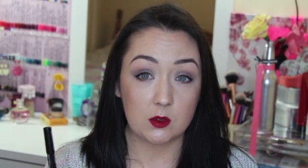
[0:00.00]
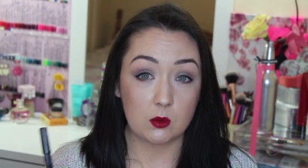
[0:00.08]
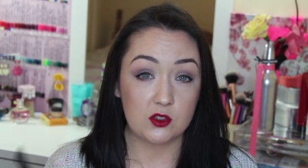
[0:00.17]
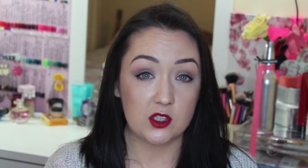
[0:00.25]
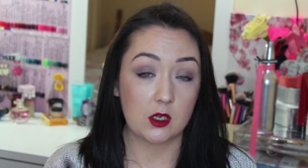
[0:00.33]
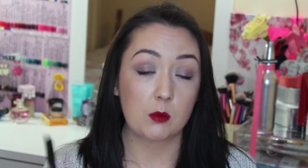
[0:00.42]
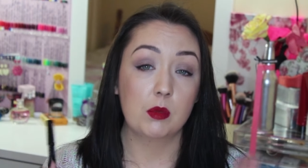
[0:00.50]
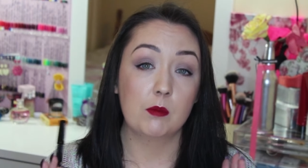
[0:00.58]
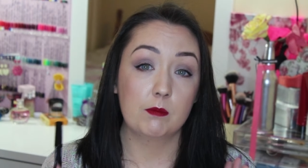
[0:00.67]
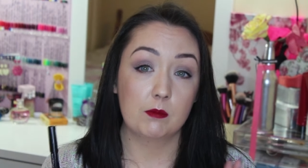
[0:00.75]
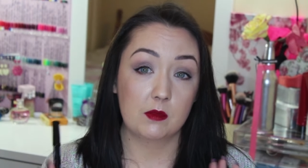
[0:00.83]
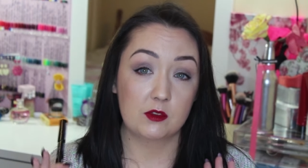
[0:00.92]
so go check up
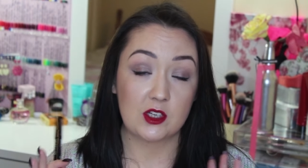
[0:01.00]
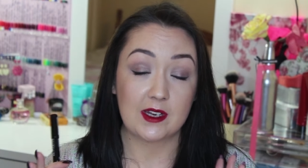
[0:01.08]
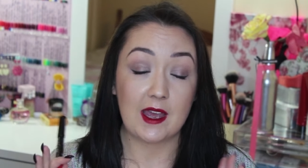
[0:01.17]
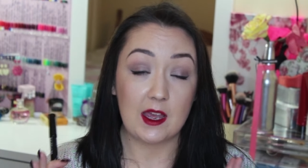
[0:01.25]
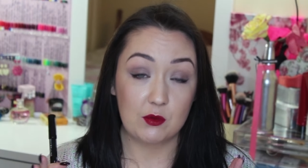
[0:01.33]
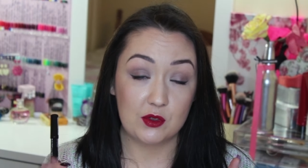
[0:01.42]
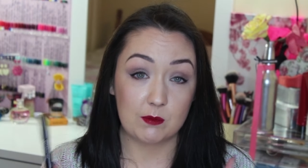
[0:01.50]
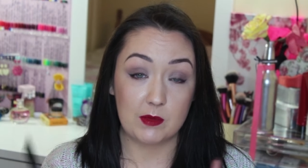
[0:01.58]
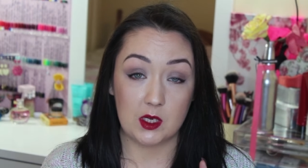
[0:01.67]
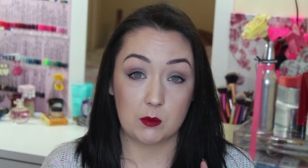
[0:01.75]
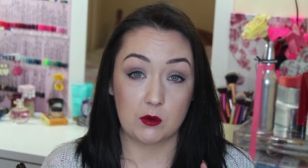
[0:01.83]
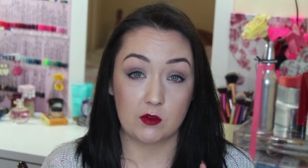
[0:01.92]
check out
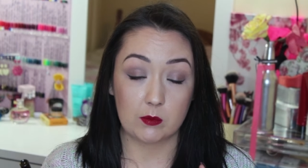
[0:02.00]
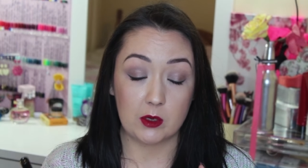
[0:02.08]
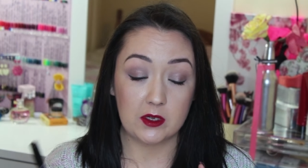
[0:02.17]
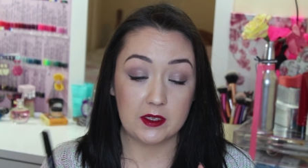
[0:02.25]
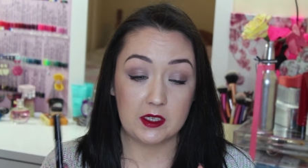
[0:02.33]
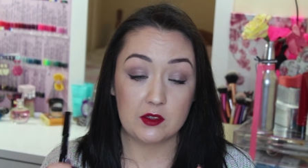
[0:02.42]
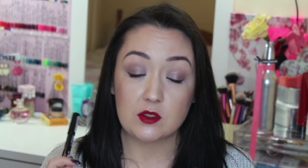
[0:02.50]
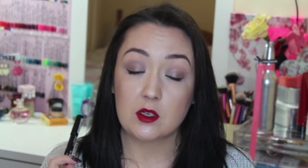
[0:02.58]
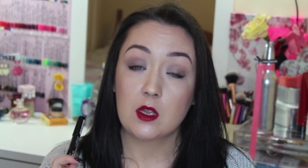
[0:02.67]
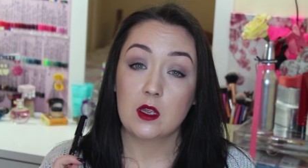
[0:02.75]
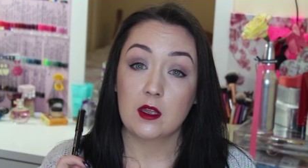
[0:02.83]
Makeup Over Mind.